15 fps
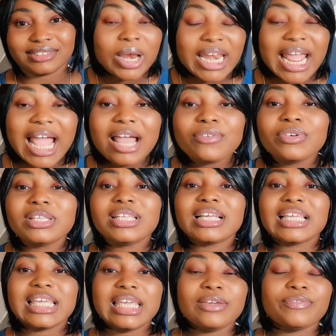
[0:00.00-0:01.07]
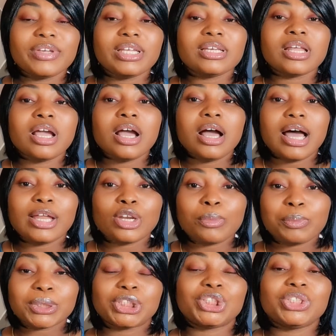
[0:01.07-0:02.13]
Whenever they're given an
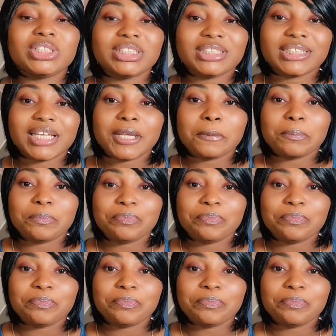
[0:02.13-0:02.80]
opportunity,